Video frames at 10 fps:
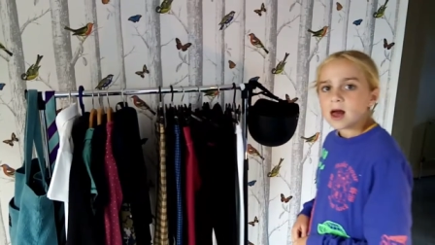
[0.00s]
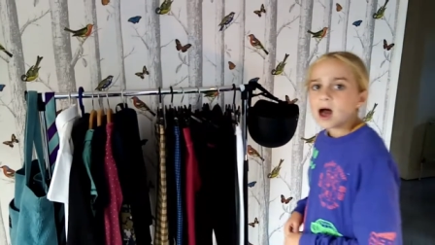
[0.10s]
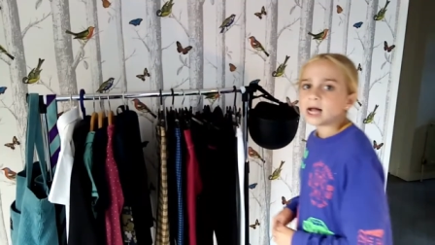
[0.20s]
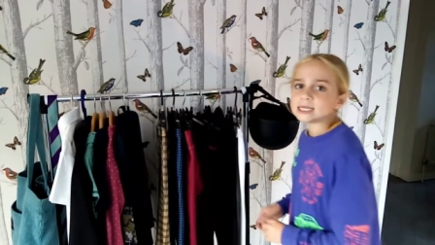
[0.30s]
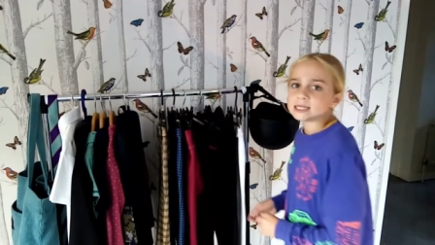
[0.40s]

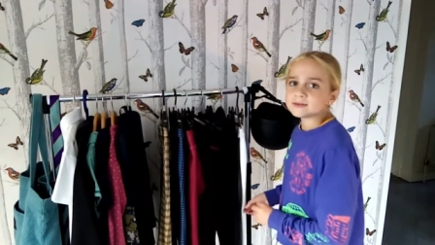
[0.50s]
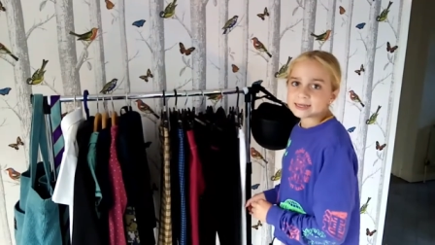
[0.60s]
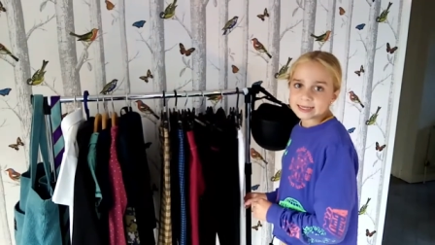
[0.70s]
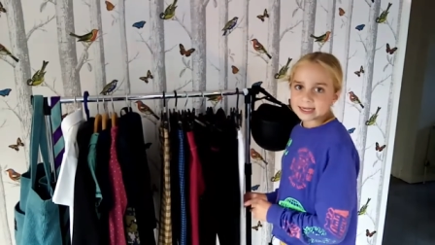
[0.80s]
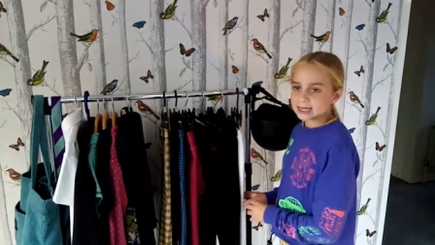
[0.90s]
Another
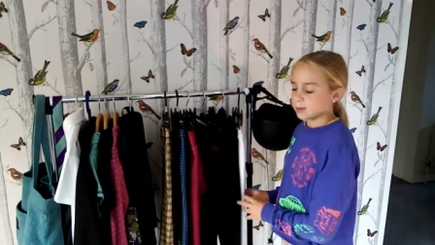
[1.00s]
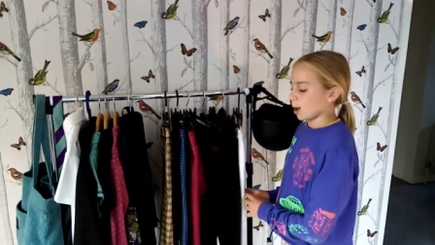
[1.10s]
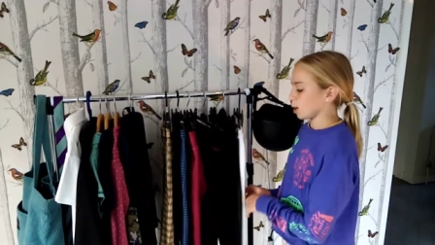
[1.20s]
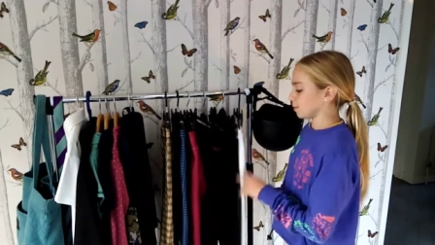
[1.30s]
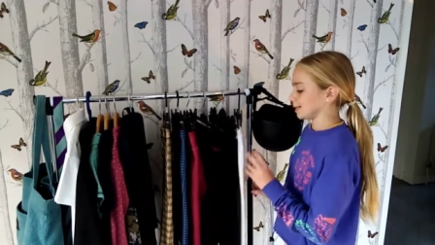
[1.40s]
really good thing
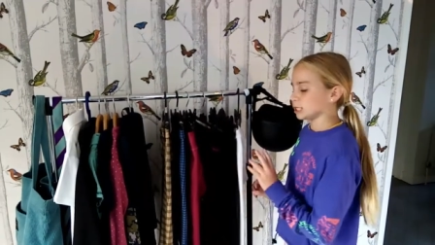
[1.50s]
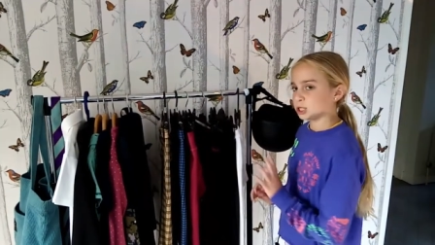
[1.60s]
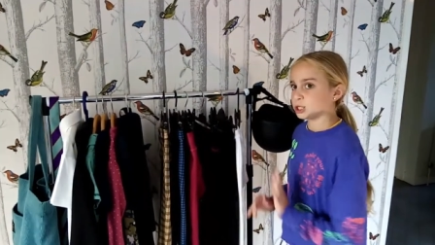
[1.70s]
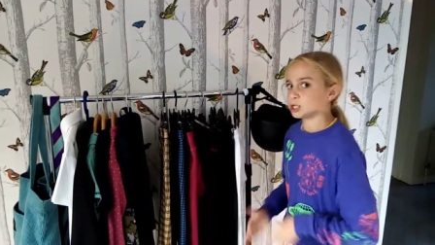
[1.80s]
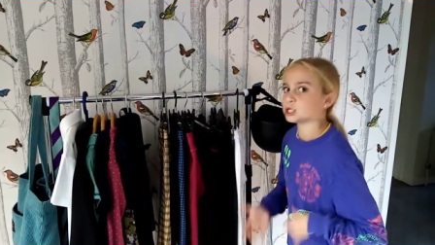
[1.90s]
about range
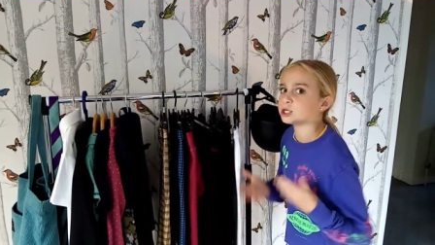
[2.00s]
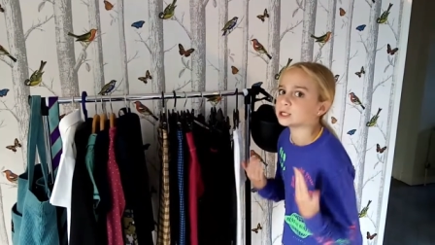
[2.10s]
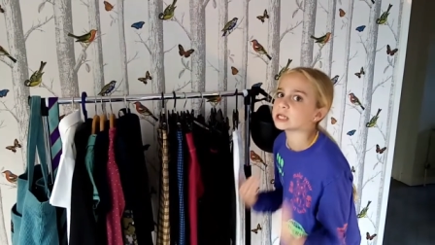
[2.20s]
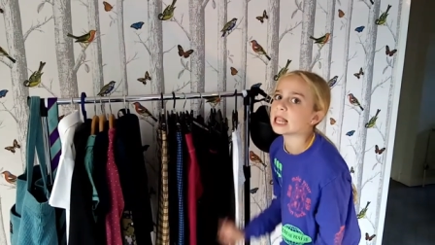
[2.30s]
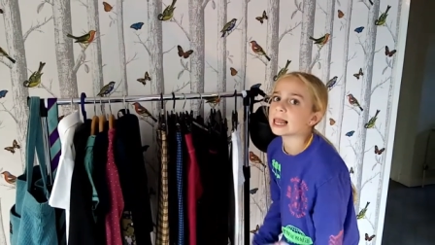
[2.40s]
is you can choose
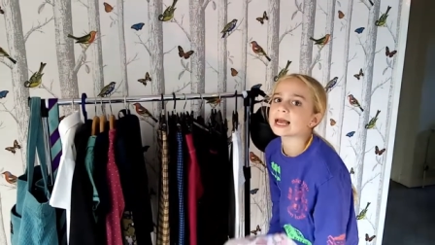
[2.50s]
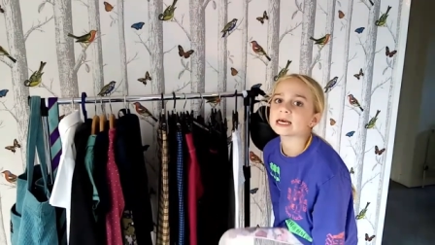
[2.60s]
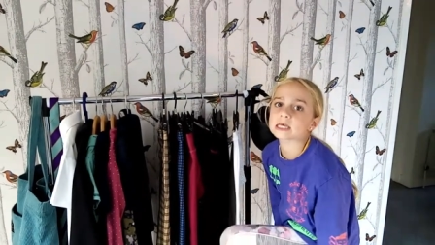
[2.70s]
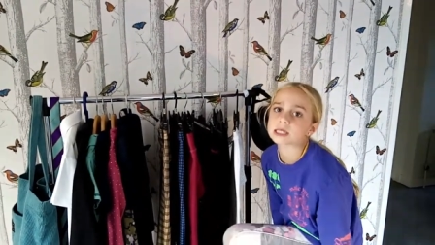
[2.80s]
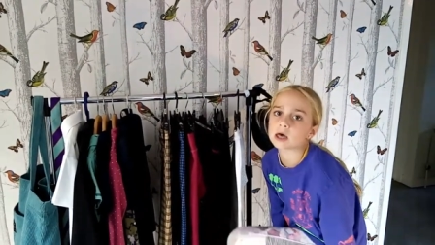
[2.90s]
the
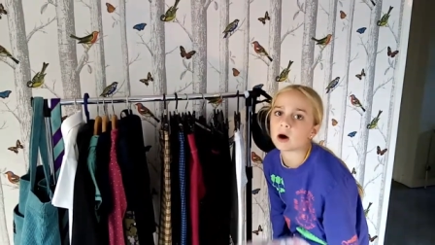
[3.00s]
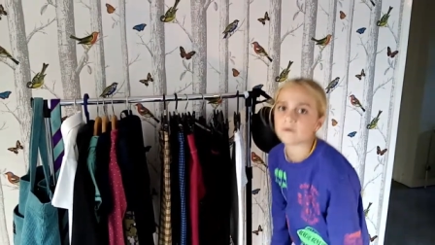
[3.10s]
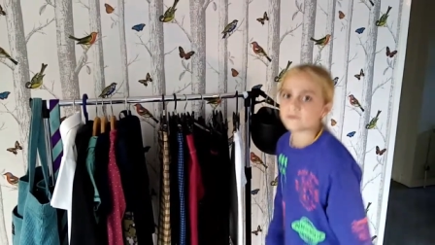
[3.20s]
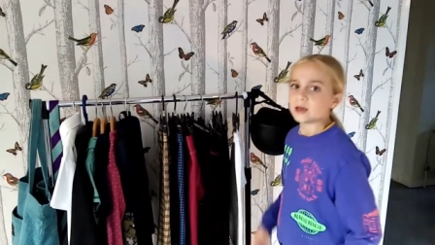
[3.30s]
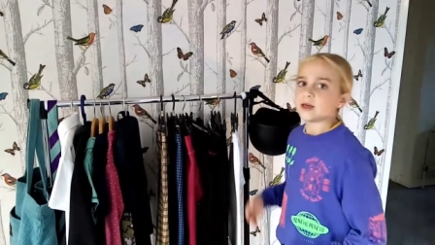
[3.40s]
length
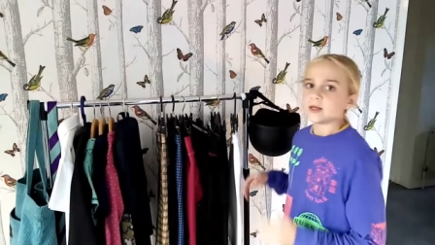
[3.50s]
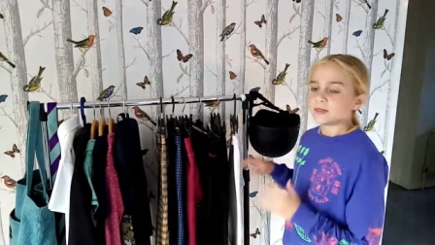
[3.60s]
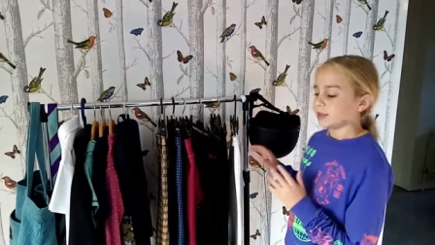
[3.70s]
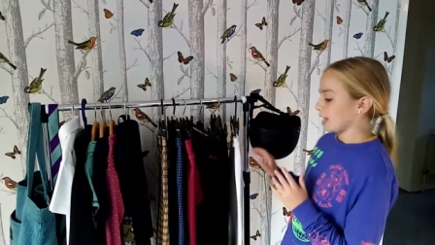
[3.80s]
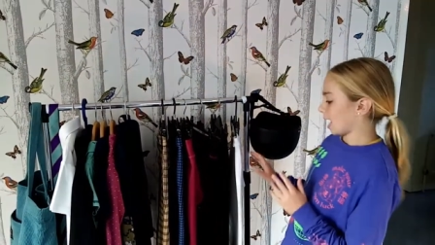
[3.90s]
of
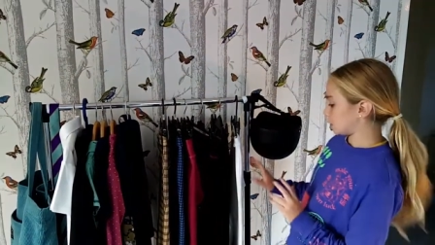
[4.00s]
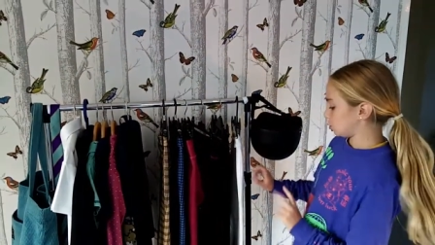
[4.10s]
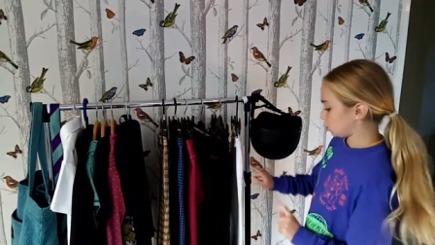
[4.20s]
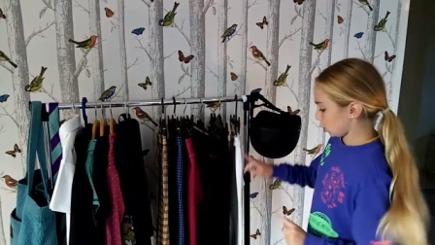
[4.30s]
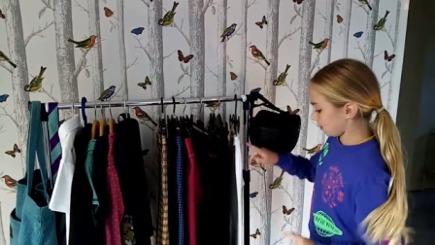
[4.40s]
the actual
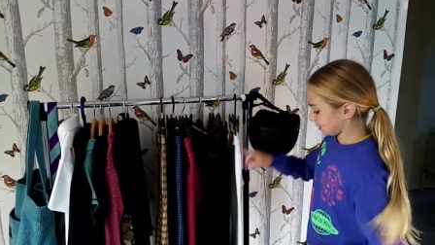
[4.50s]
jodhpurs